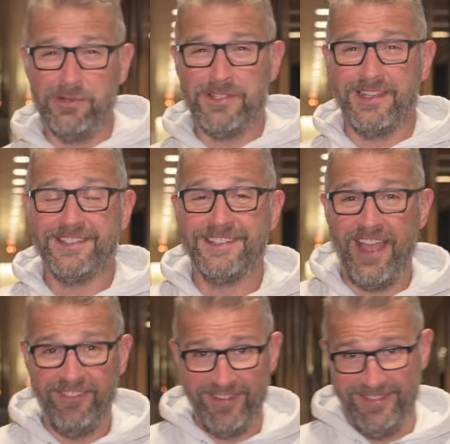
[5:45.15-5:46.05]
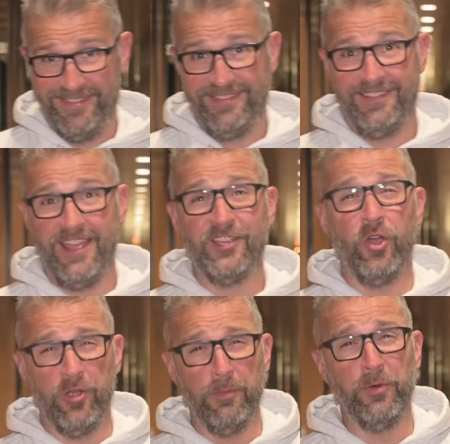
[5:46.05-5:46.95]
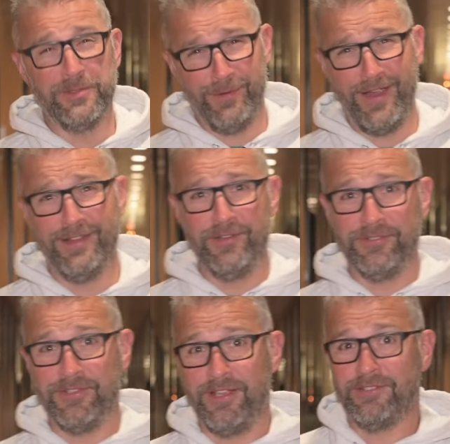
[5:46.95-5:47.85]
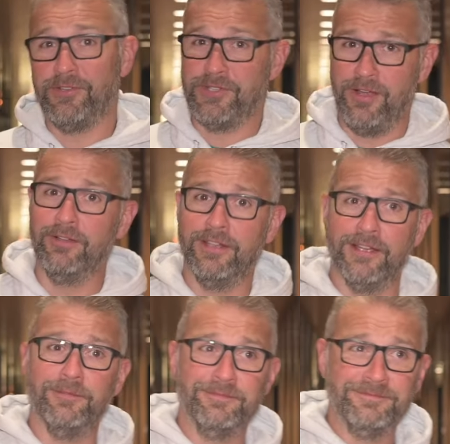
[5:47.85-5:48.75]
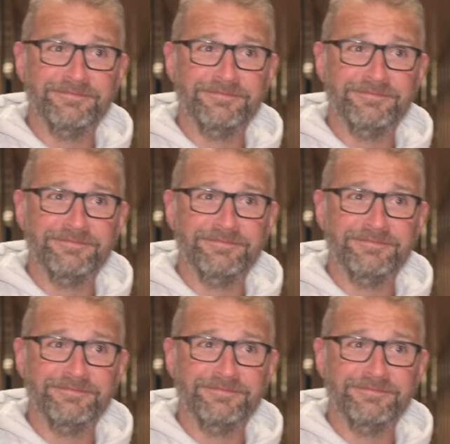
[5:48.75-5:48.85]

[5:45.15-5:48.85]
I was like seven, and Kokomo was brand new, so that shows you how old I am.